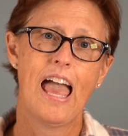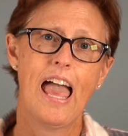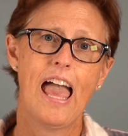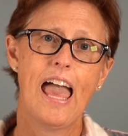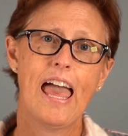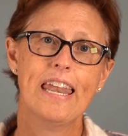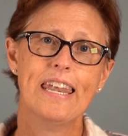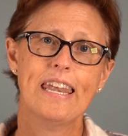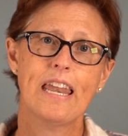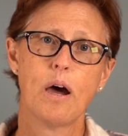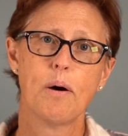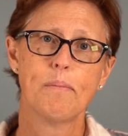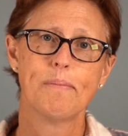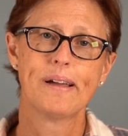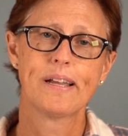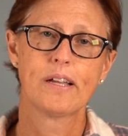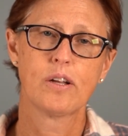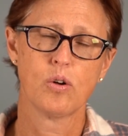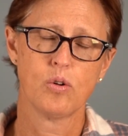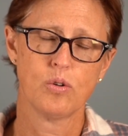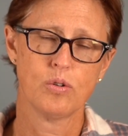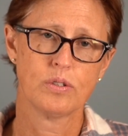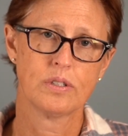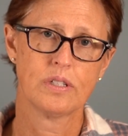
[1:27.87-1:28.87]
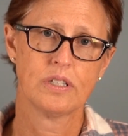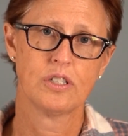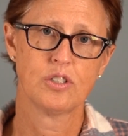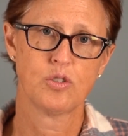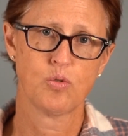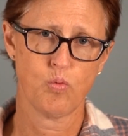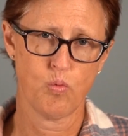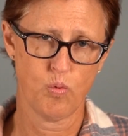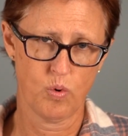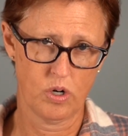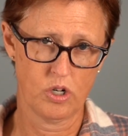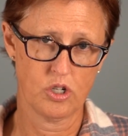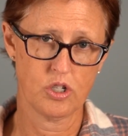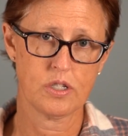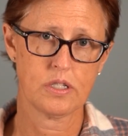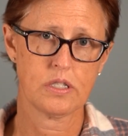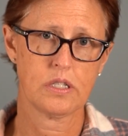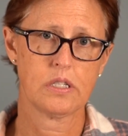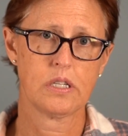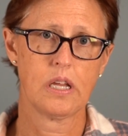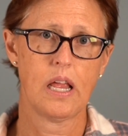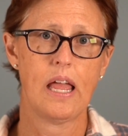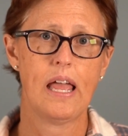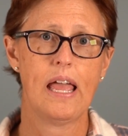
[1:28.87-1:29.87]
And now my cold is
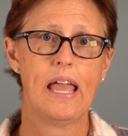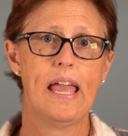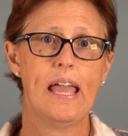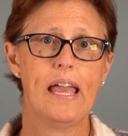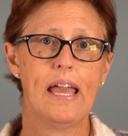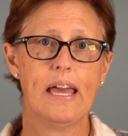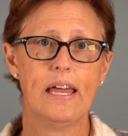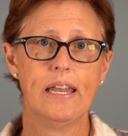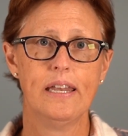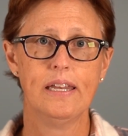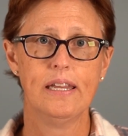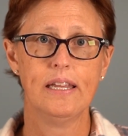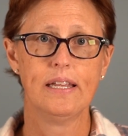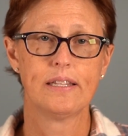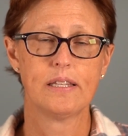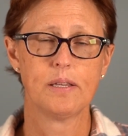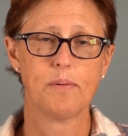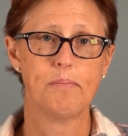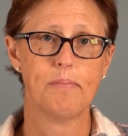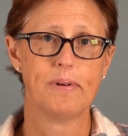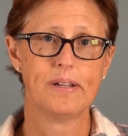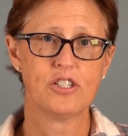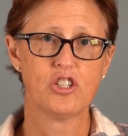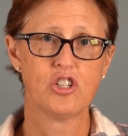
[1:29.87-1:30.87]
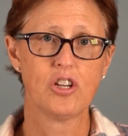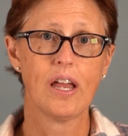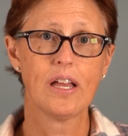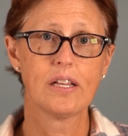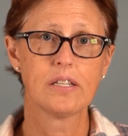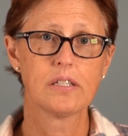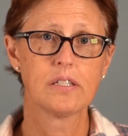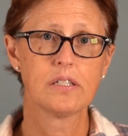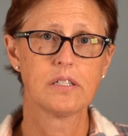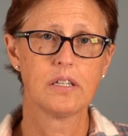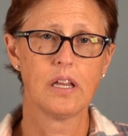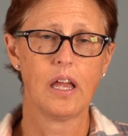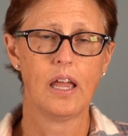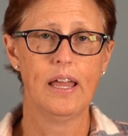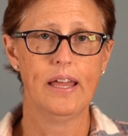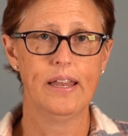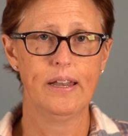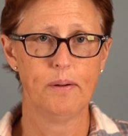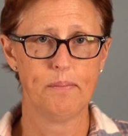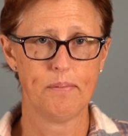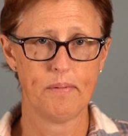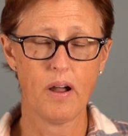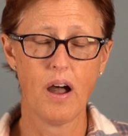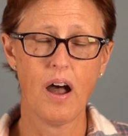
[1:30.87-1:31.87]
worse and it's in my chest
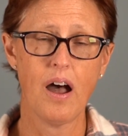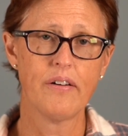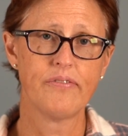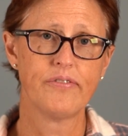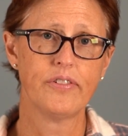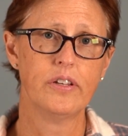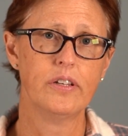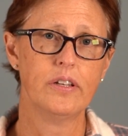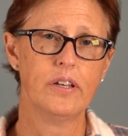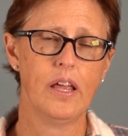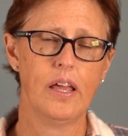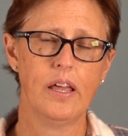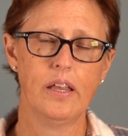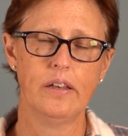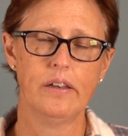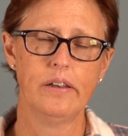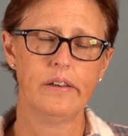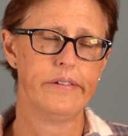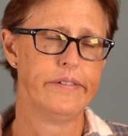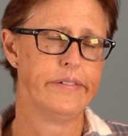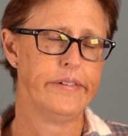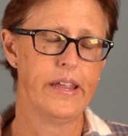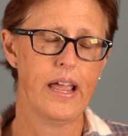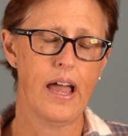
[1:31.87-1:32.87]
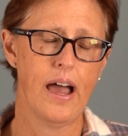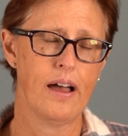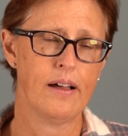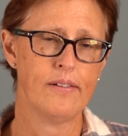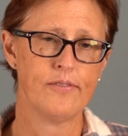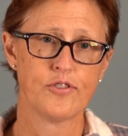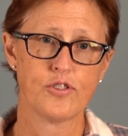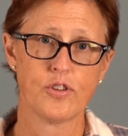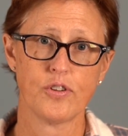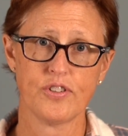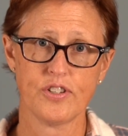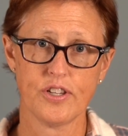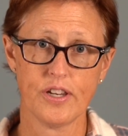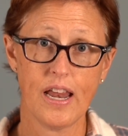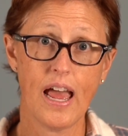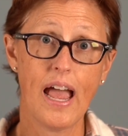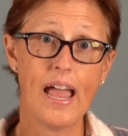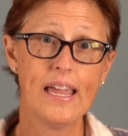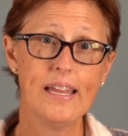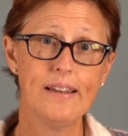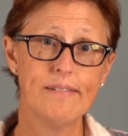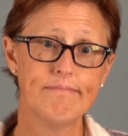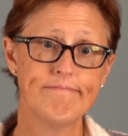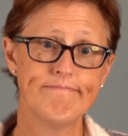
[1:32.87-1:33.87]
and I'm coughing, and yeah. So
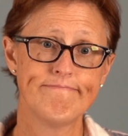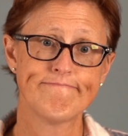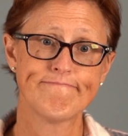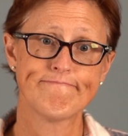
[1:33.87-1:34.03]
tonight,